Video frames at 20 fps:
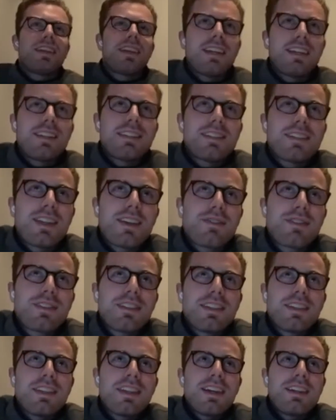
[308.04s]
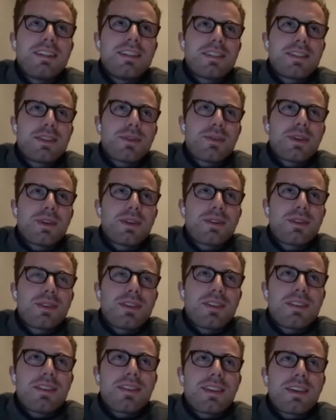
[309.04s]
It's definitely nice to work
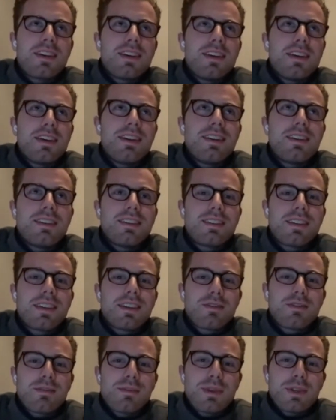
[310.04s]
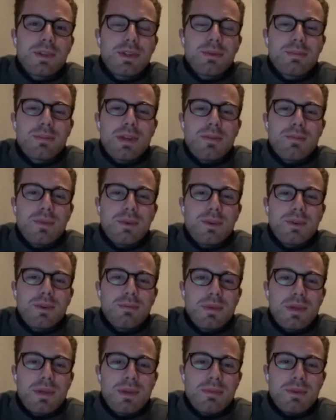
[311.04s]
with like familiar people and
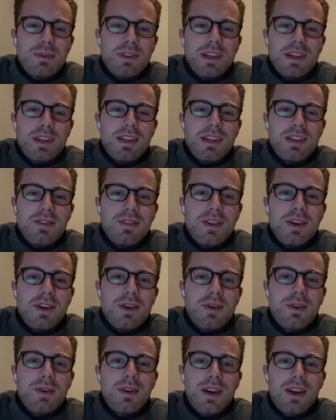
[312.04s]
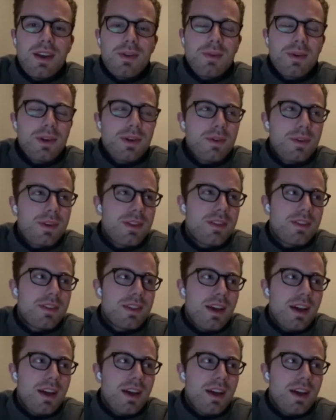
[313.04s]
people that you know how to work with.